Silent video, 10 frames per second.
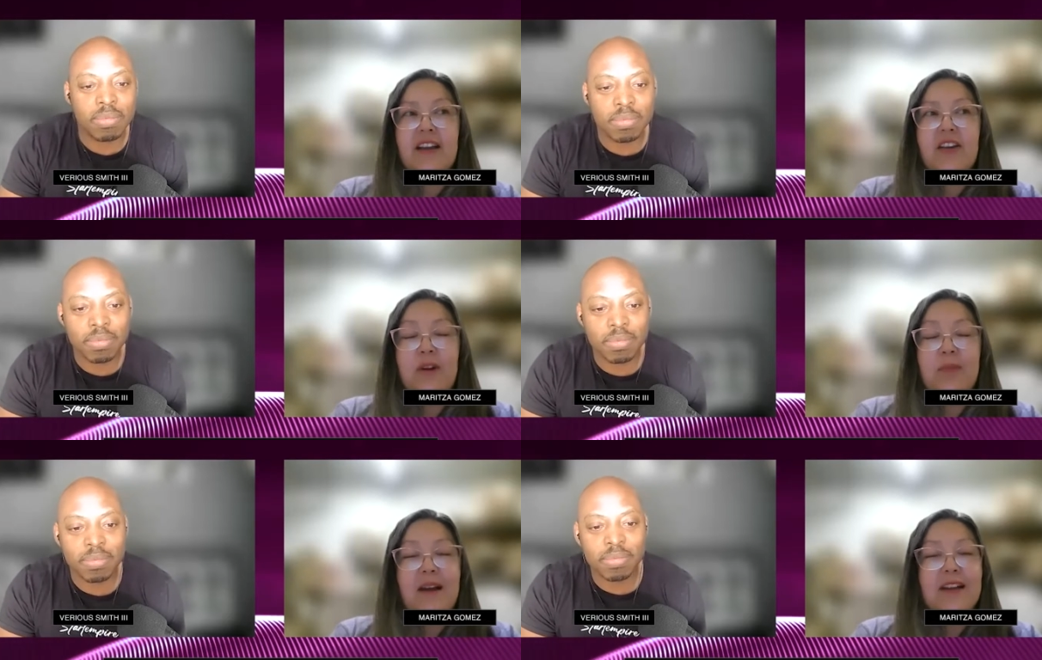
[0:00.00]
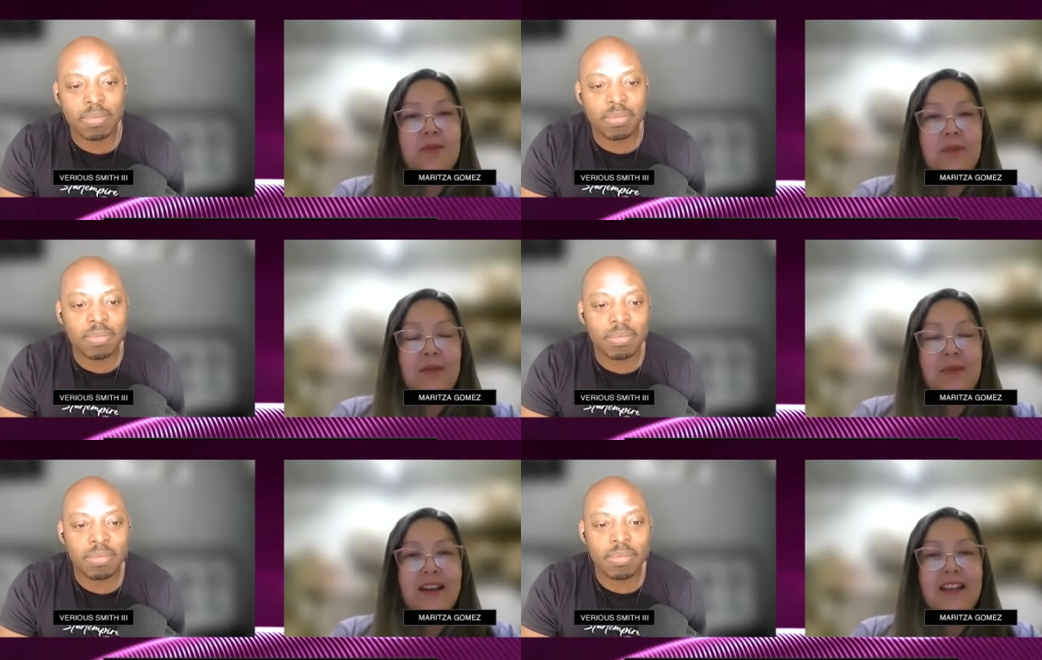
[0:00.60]
Speaker 1: going back to
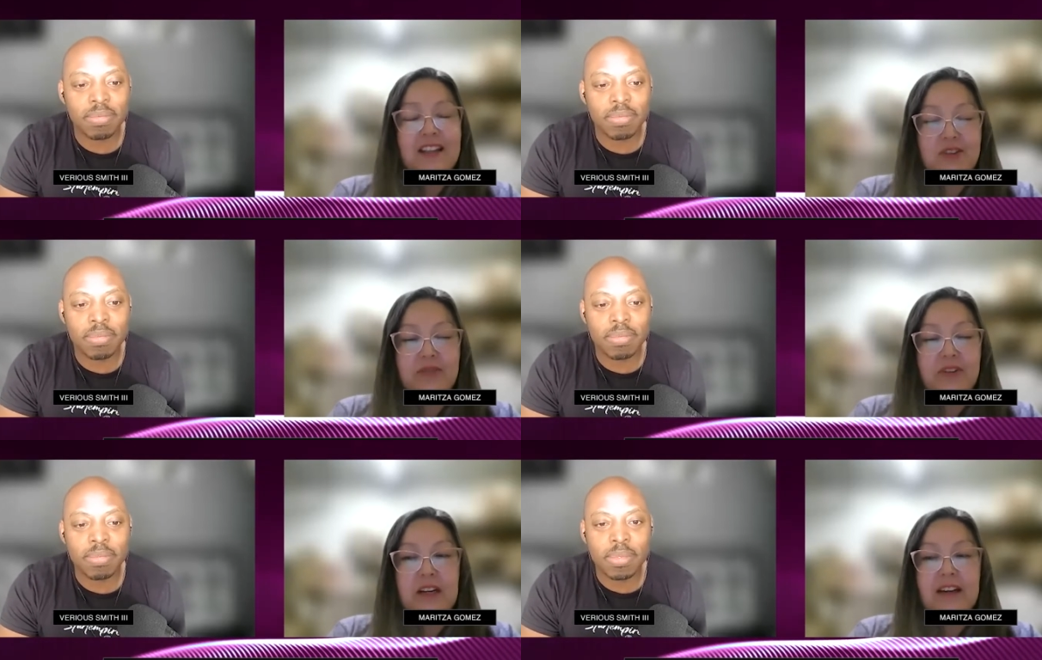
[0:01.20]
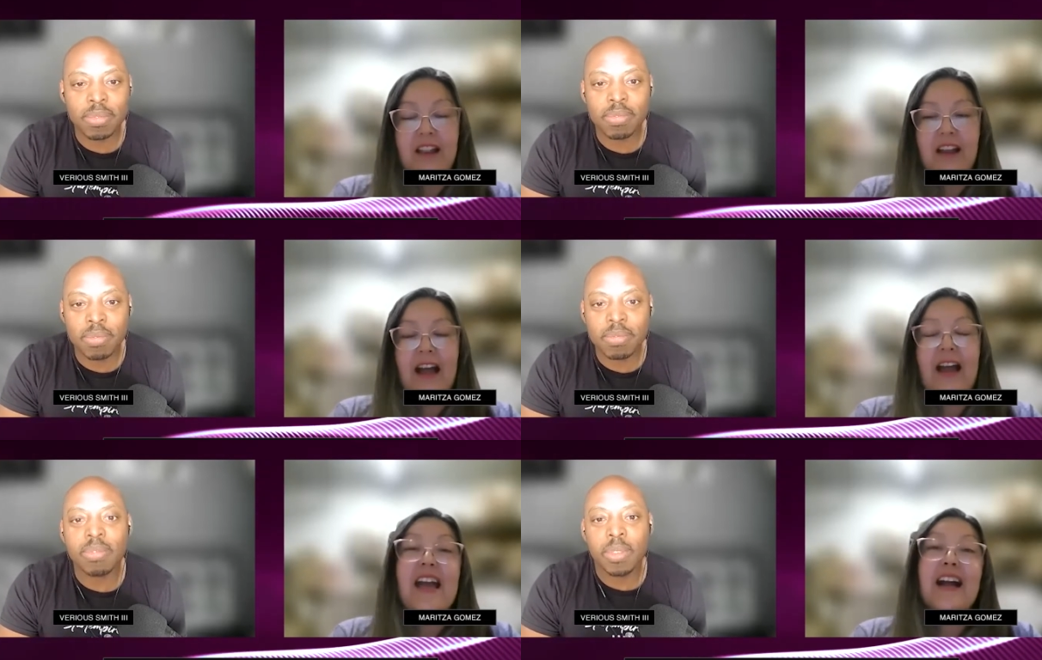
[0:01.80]
me being an introvert,
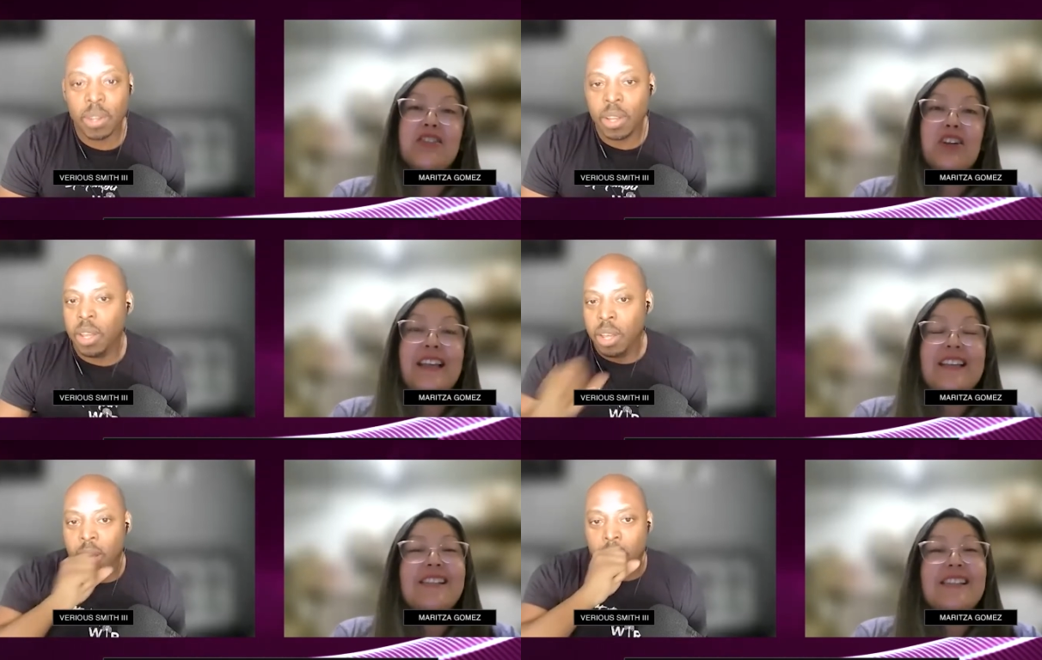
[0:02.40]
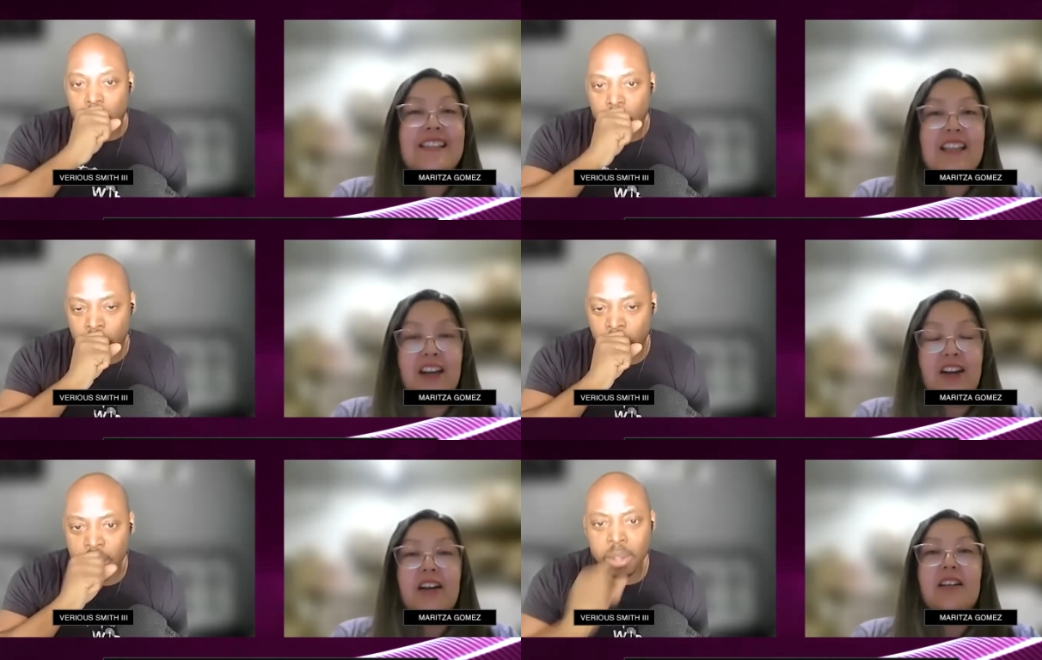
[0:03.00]
I actually
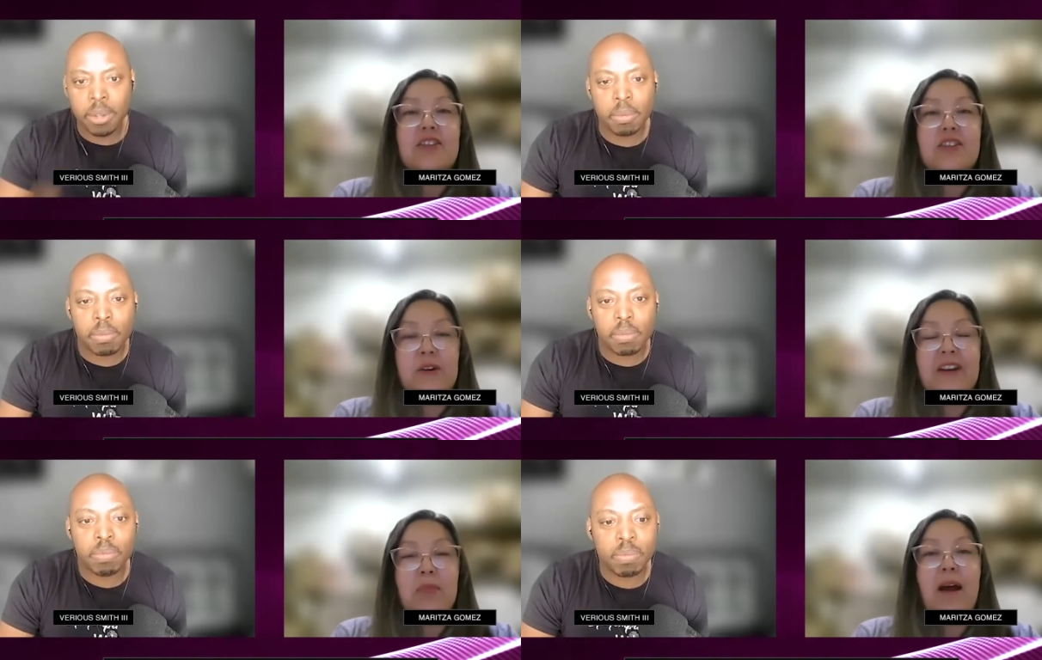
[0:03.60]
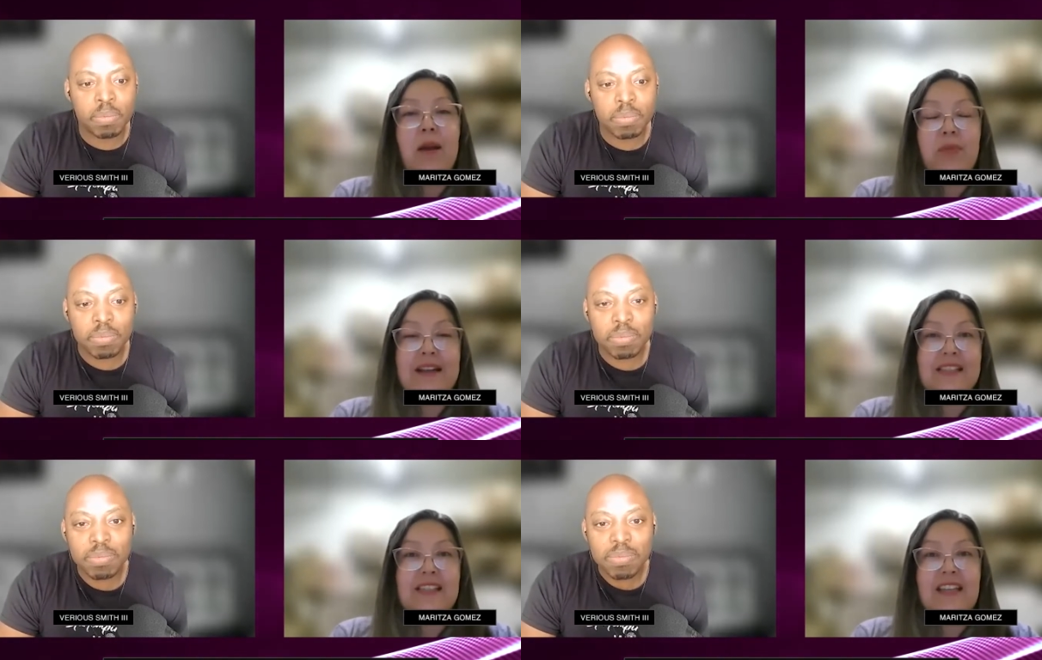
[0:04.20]
stuttered during my
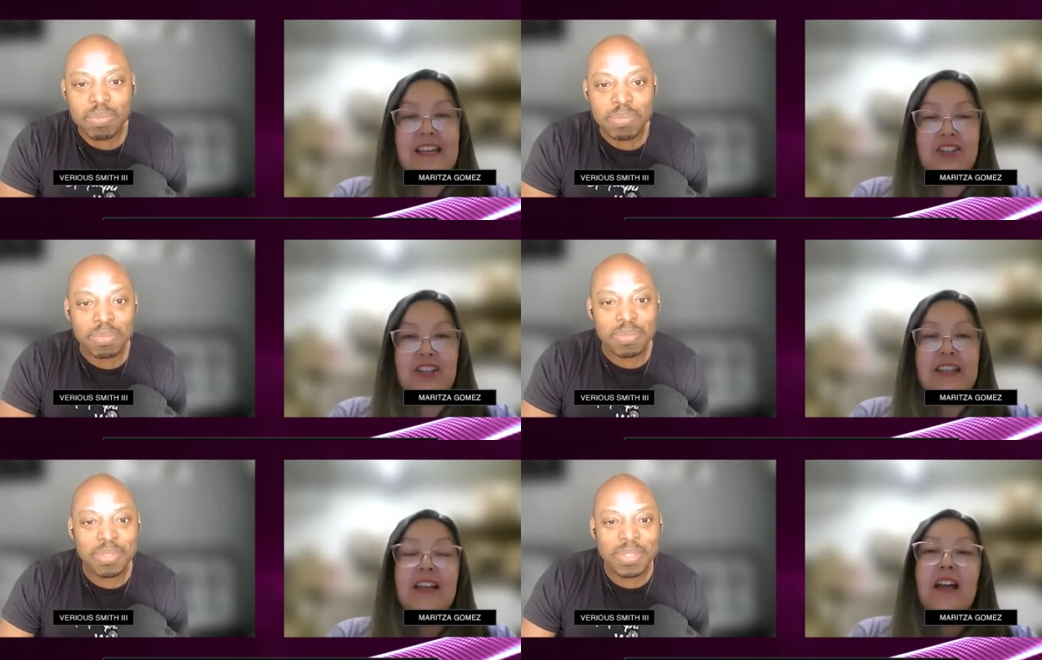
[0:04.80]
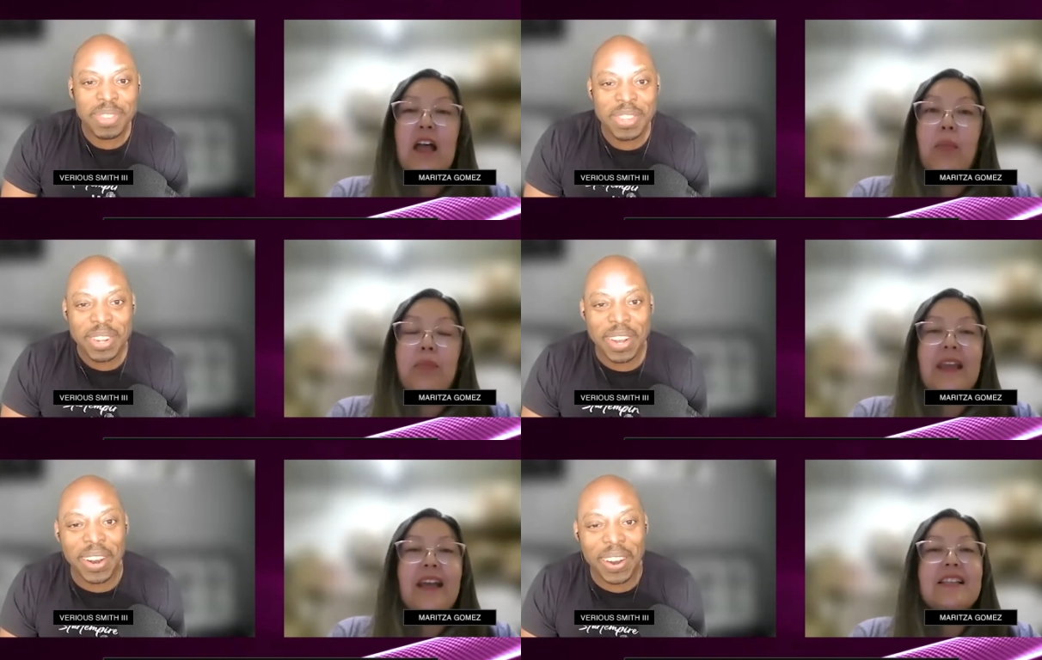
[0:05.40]
presentation
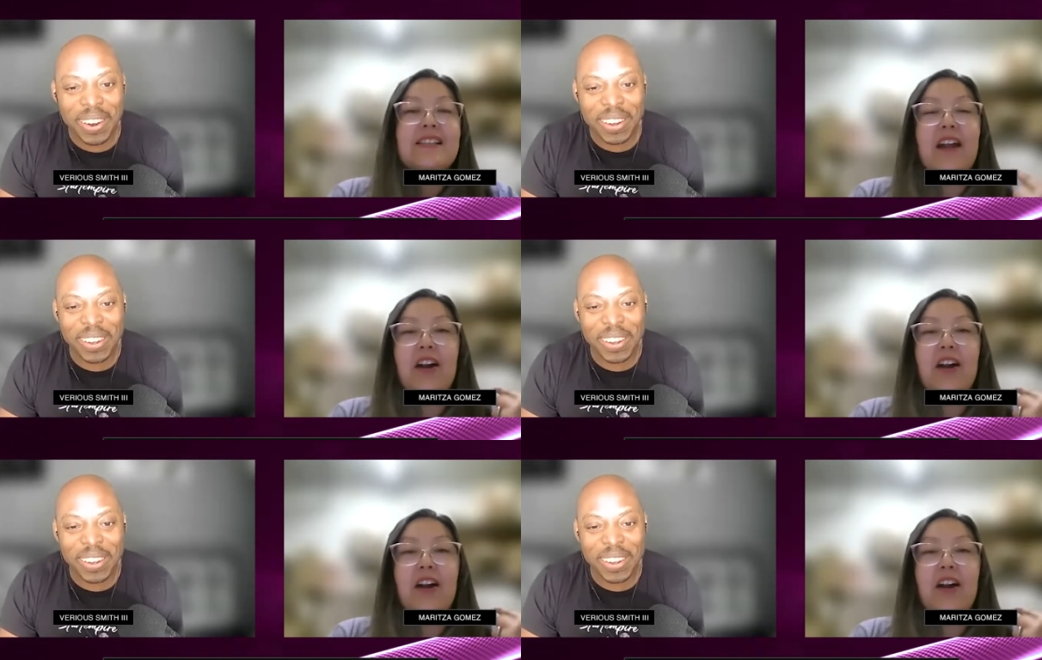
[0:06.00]
because oh. I